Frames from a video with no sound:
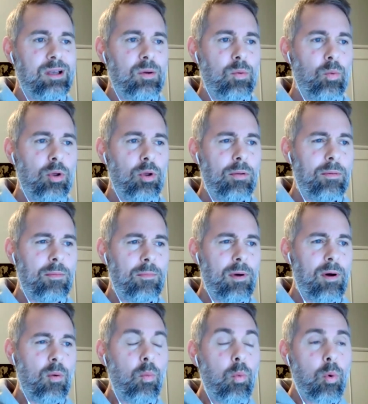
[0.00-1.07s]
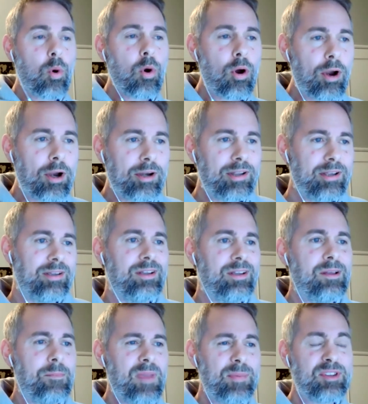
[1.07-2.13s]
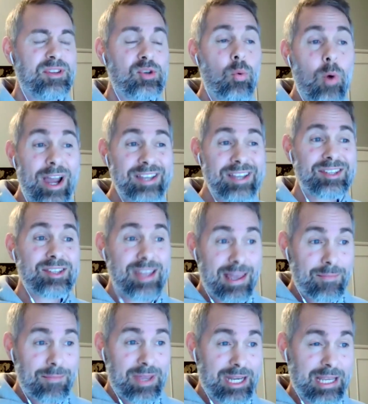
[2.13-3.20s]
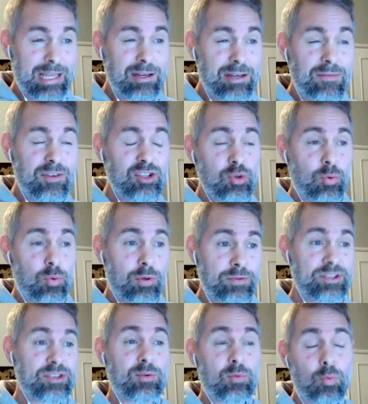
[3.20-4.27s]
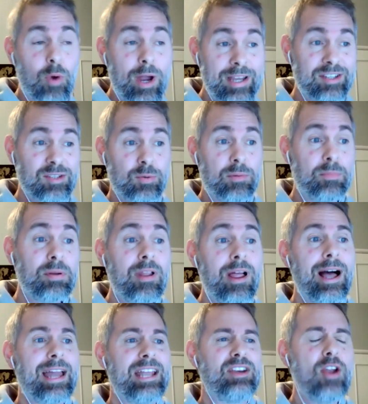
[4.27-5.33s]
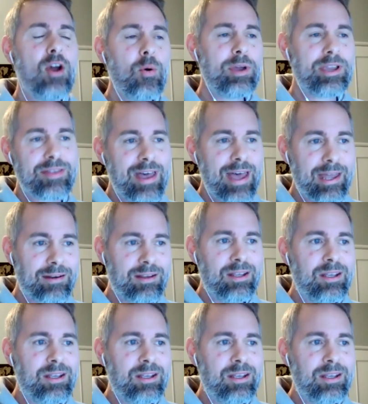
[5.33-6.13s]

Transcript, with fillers: will award maybe twice that many individuals the right to apply, knowing that